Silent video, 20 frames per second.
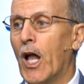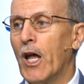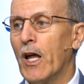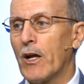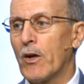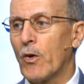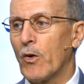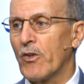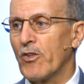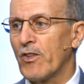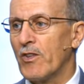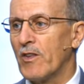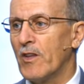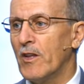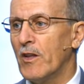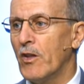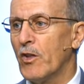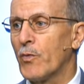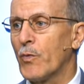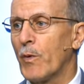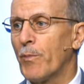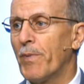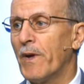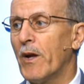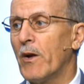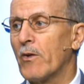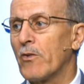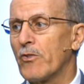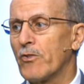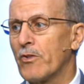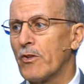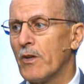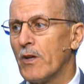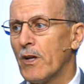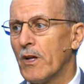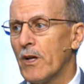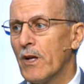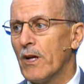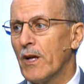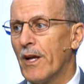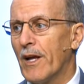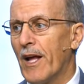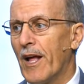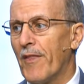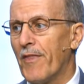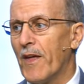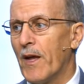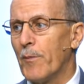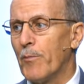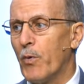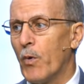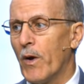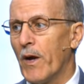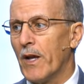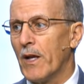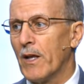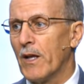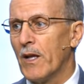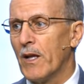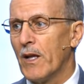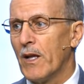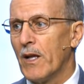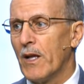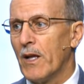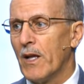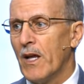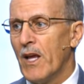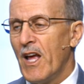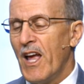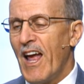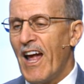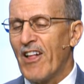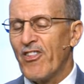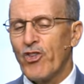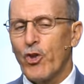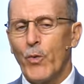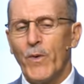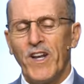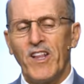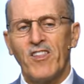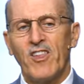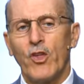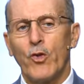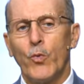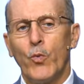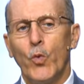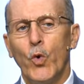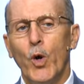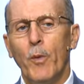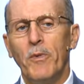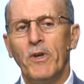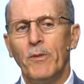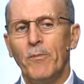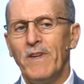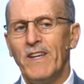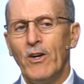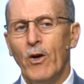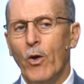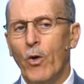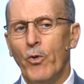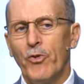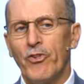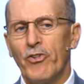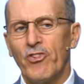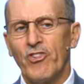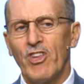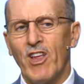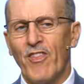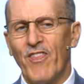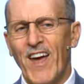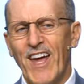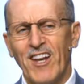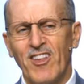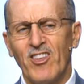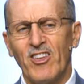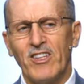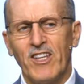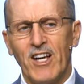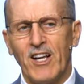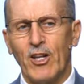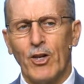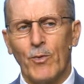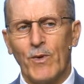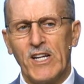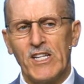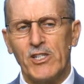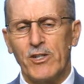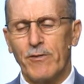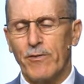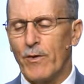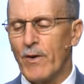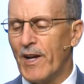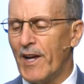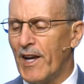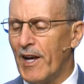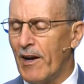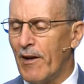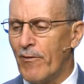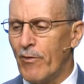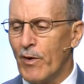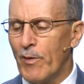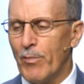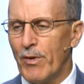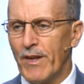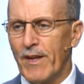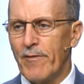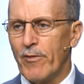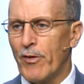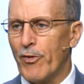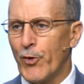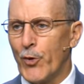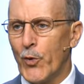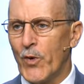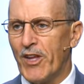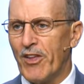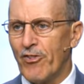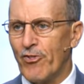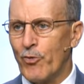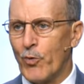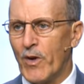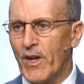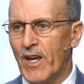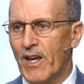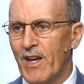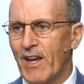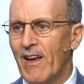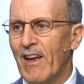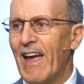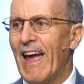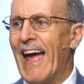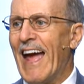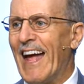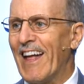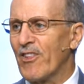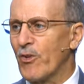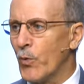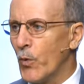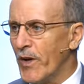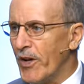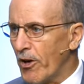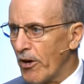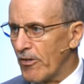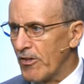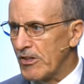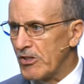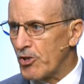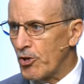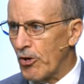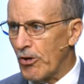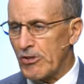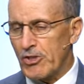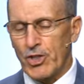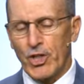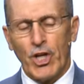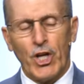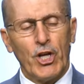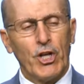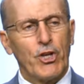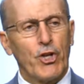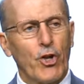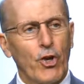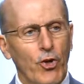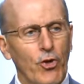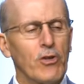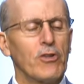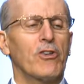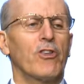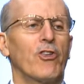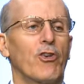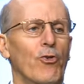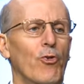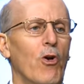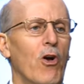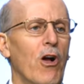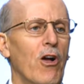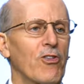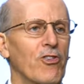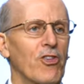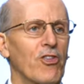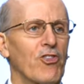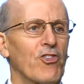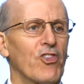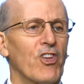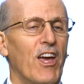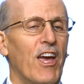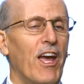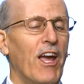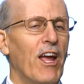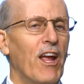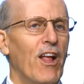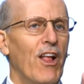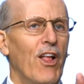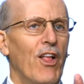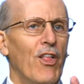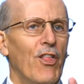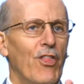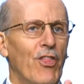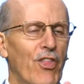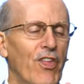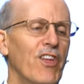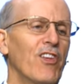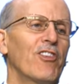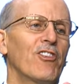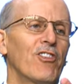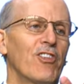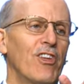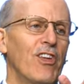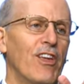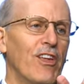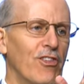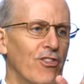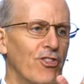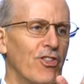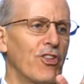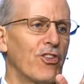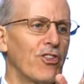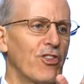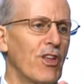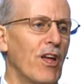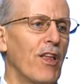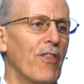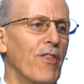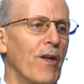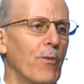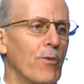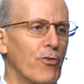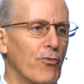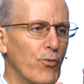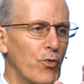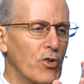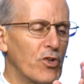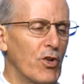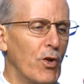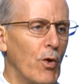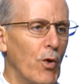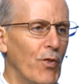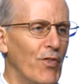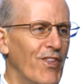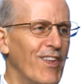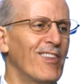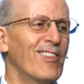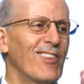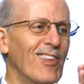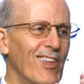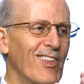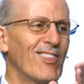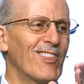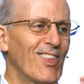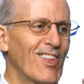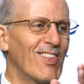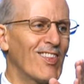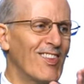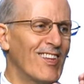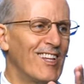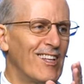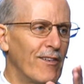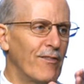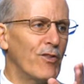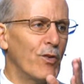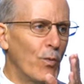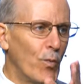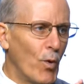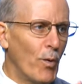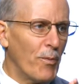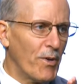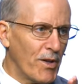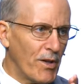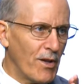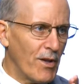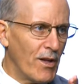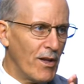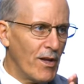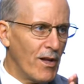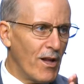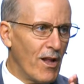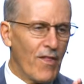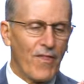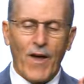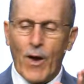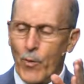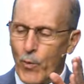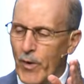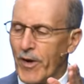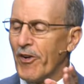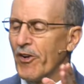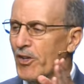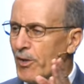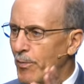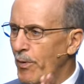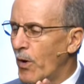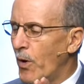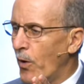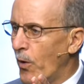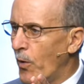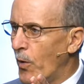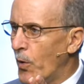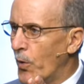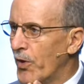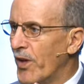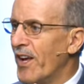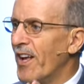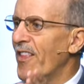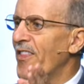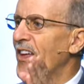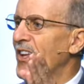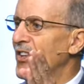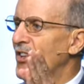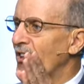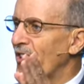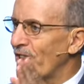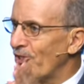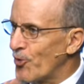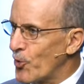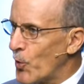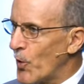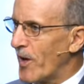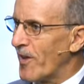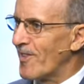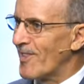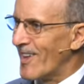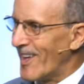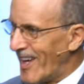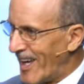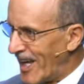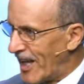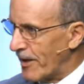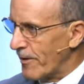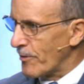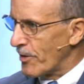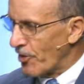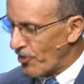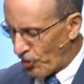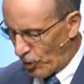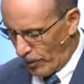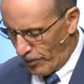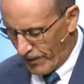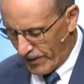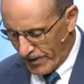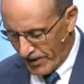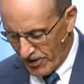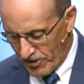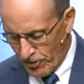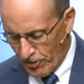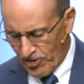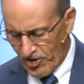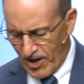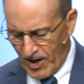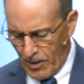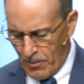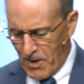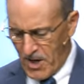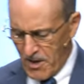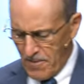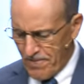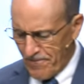of course his heels were pierced at that point and so when he says, Woman, behold your son, that is a declaration for every believer through history, as we are the church, to look to the cross and say, This is the son that was foretold. This is the seed of the woman that we are to behold that destroys the head of the serpent. Can you say amen?